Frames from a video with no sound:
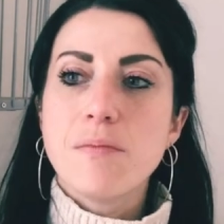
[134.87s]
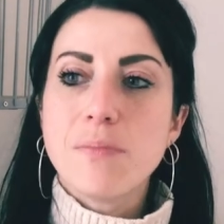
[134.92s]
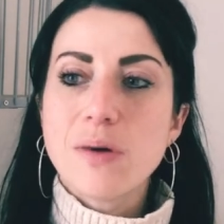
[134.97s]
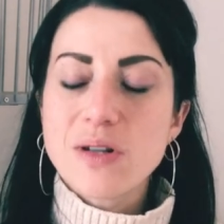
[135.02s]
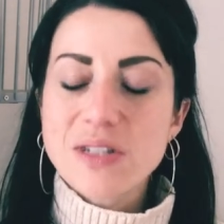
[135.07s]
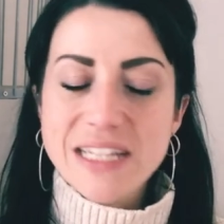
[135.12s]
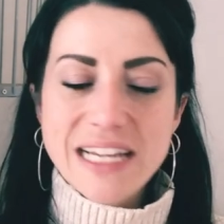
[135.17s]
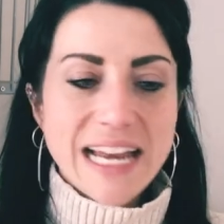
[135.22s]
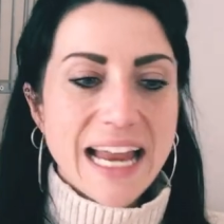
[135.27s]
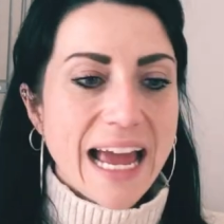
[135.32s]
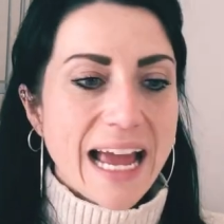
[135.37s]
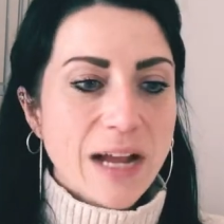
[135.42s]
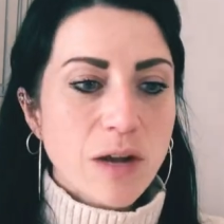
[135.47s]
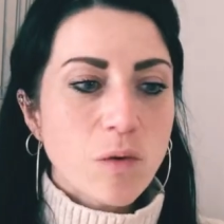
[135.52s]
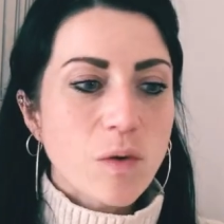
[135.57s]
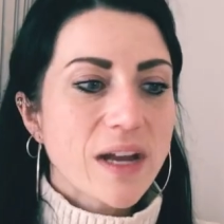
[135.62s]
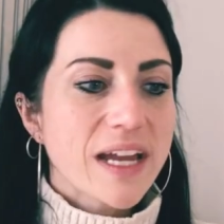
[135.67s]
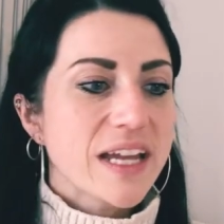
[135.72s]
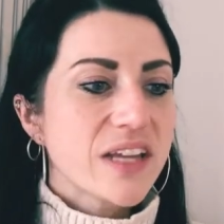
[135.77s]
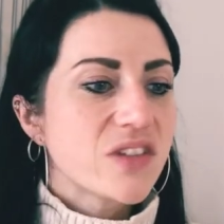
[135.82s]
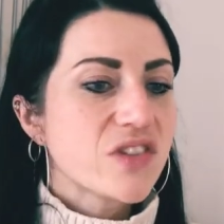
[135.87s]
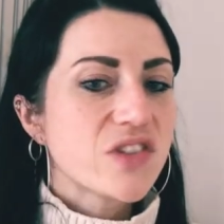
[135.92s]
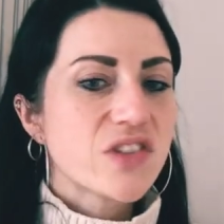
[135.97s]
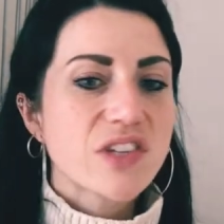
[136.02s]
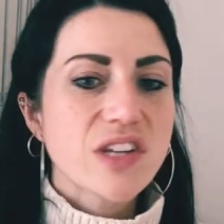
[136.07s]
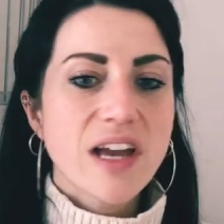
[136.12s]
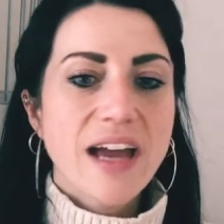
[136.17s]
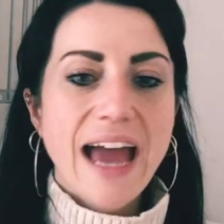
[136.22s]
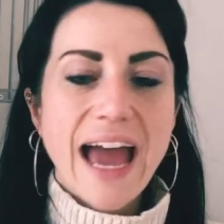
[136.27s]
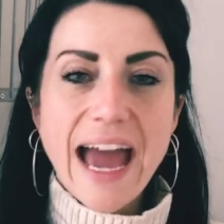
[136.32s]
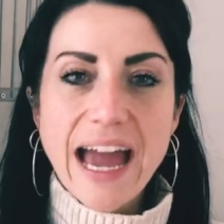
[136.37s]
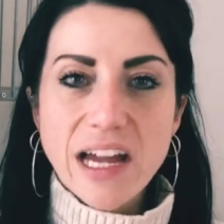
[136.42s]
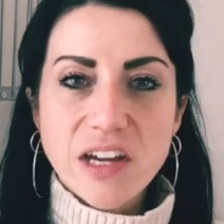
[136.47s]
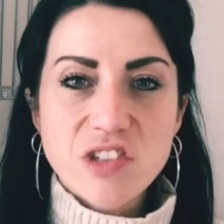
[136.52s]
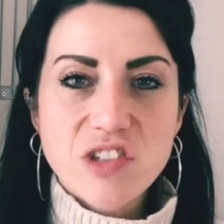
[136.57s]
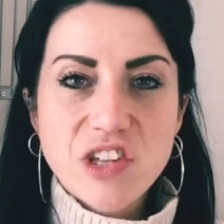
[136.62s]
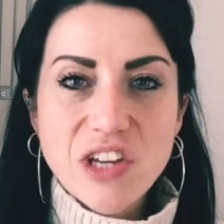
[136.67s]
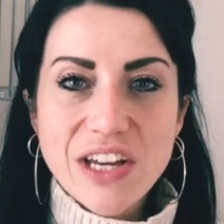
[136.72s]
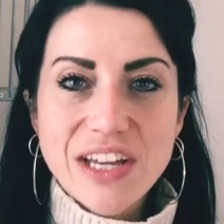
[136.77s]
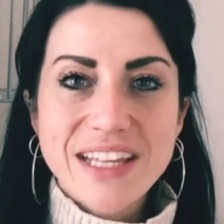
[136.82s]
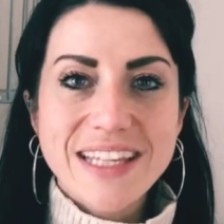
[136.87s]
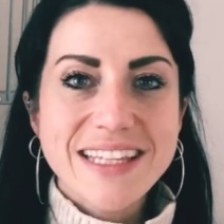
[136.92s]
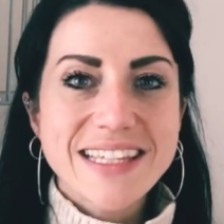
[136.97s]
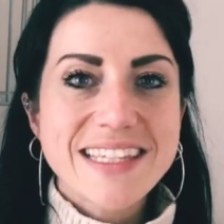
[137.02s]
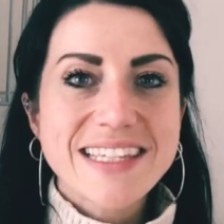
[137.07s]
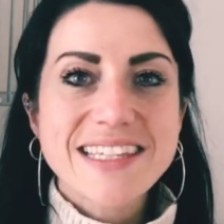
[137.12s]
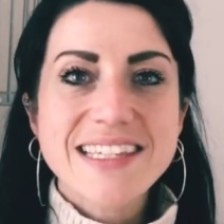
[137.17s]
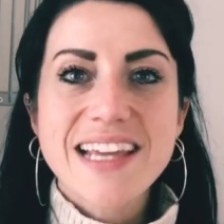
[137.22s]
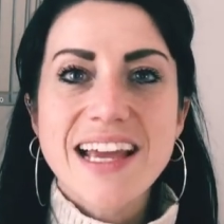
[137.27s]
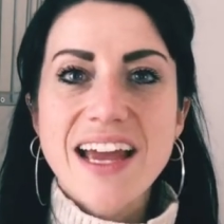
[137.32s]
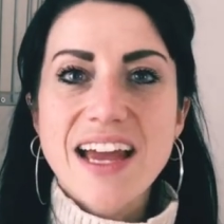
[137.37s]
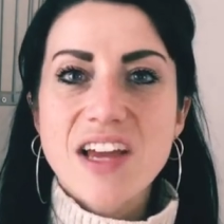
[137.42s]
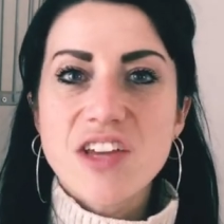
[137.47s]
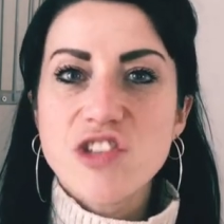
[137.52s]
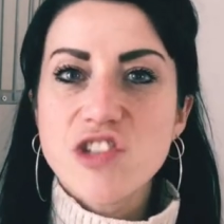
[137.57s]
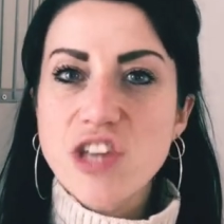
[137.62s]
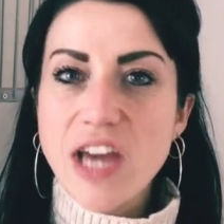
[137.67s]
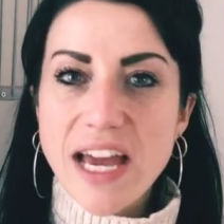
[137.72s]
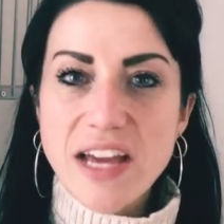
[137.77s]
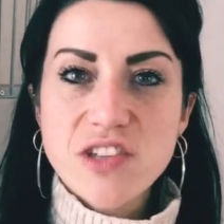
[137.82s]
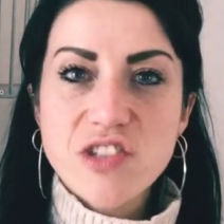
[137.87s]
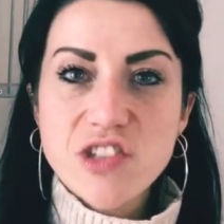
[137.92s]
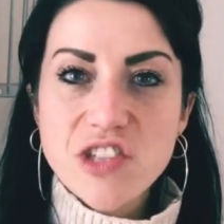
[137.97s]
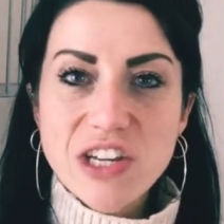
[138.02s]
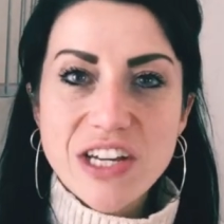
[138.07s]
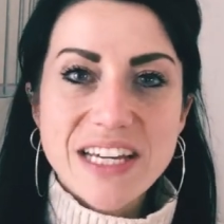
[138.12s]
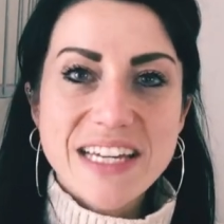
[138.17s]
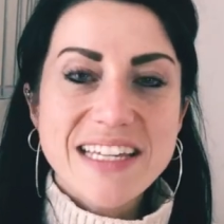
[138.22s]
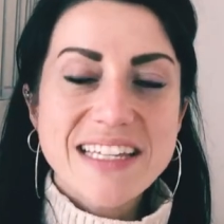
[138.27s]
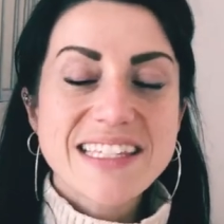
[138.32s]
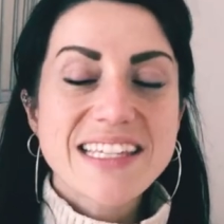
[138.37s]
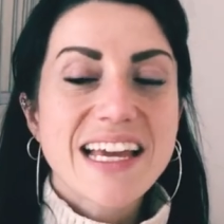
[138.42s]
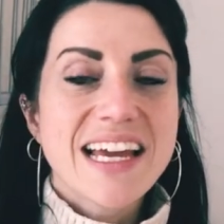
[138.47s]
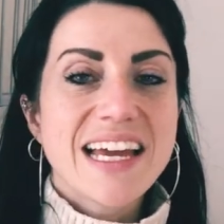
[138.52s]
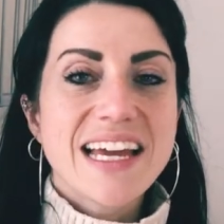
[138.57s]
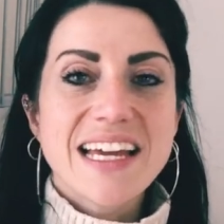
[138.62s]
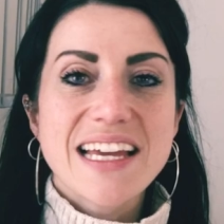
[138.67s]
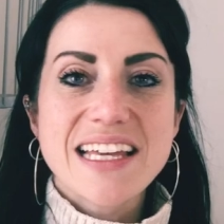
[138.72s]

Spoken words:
Body language, actions, gestures,